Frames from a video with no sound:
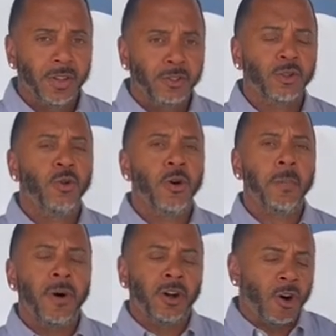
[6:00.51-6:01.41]
To who?
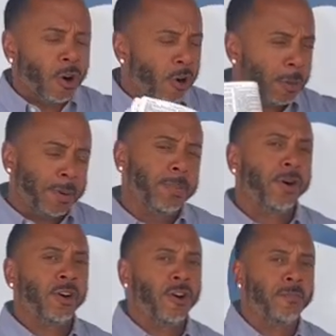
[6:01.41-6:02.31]
Upon all the people
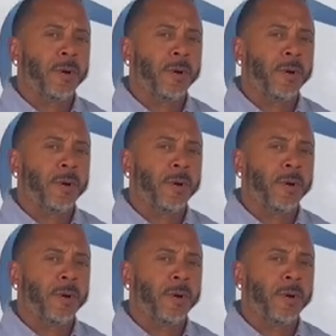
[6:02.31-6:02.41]
on the earth, but